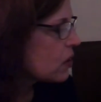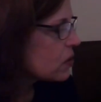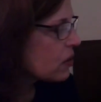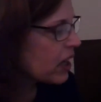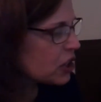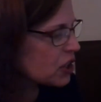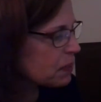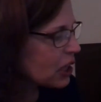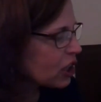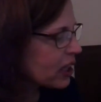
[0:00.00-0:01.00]
So they
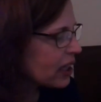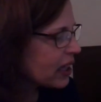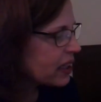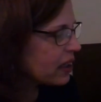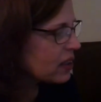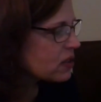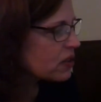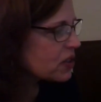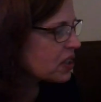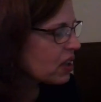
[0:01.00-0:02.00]
should be looking like this.
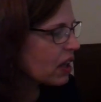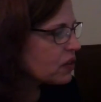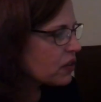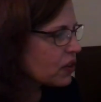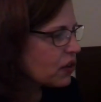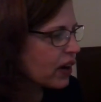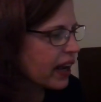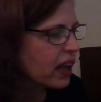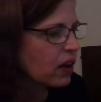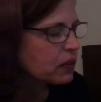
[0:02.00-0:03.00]
They're still under the
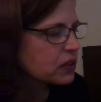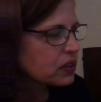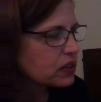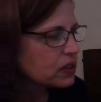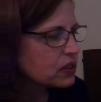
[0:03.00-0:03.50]
ground.